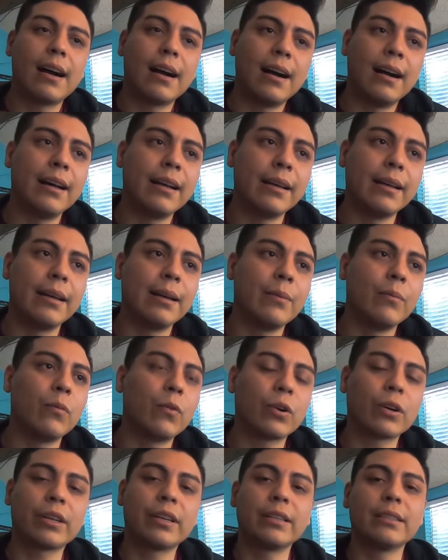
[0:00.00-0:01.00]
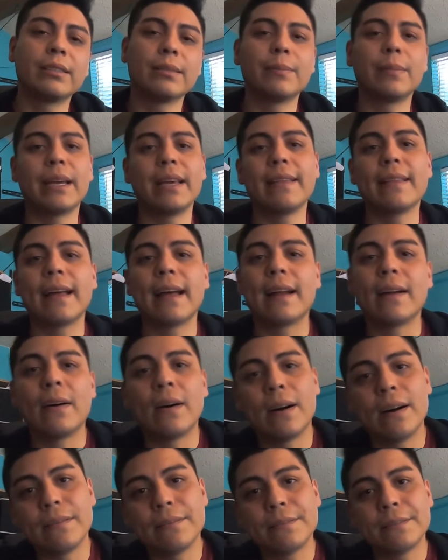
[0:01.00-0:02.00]
I am working to pay that
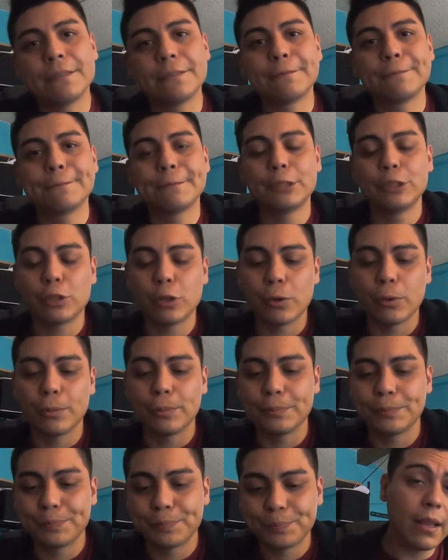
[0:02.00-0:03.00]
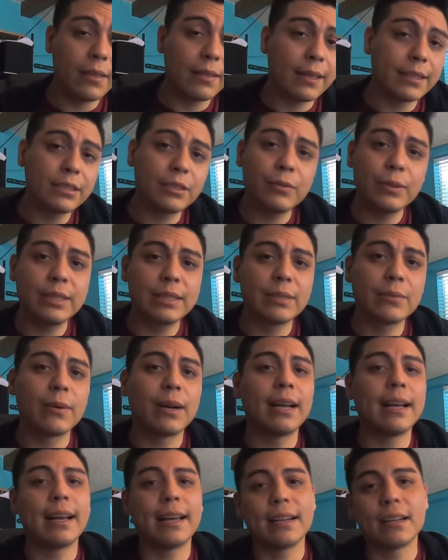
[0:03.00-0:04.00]
off. So that's the reason
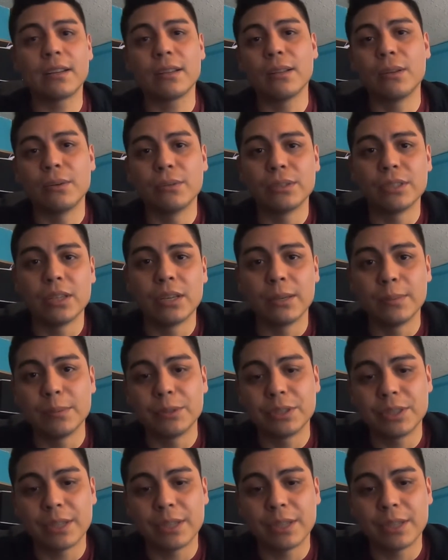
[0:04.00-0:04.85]
why I had to close up